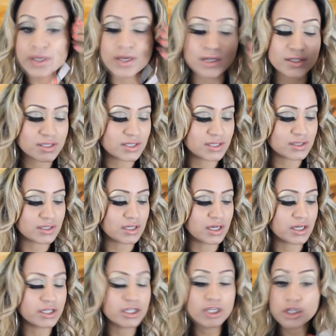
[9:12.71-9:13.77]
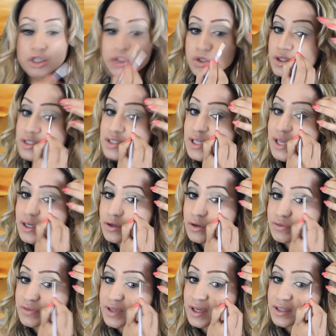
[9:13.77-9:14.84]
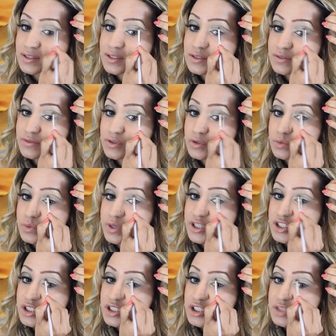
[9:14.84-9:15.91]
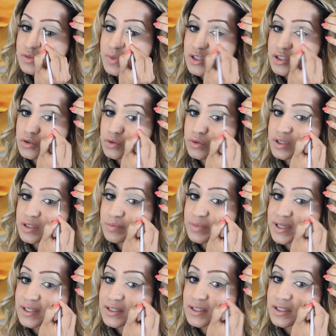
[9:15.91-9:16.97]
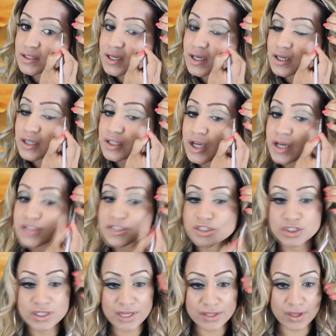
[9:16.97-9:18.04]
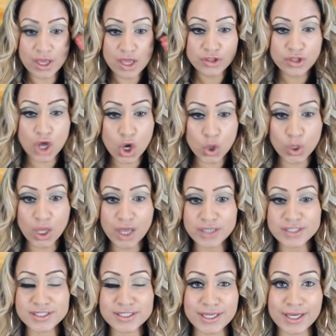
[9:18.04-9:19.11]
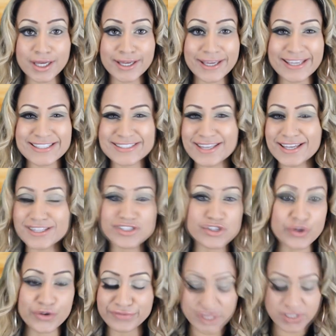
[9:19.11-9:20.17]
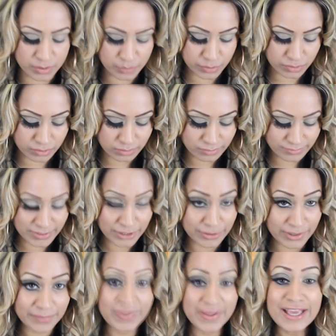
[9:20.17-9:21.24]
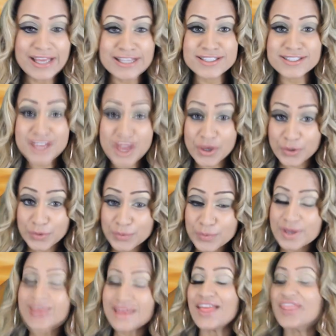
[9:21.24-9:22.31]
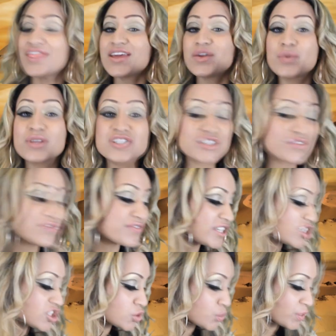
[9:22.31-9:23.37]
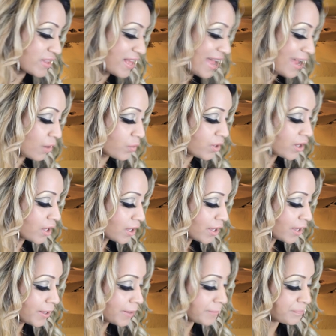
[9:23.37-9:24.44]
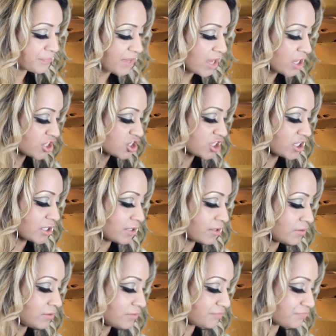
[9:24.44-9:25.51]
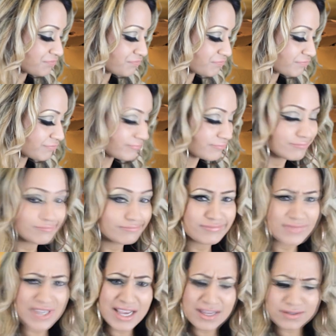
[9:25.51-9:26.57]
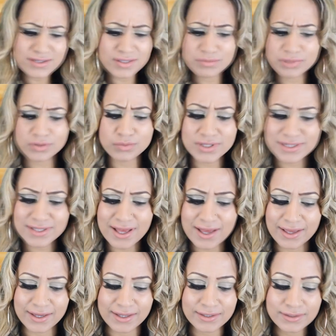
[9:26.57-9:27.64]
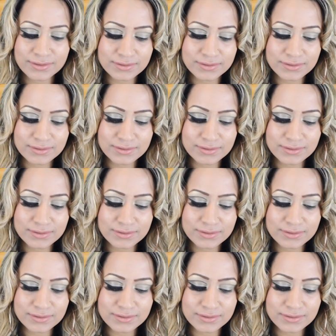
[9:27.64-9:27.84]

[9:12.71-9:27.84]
it underneath the line. You could take off the excess if you wish and just make sure it's blended nicely together. The whole idea is that it's not visible, all right? So then we're just finished with our eyeshadow. How simple was that, hey?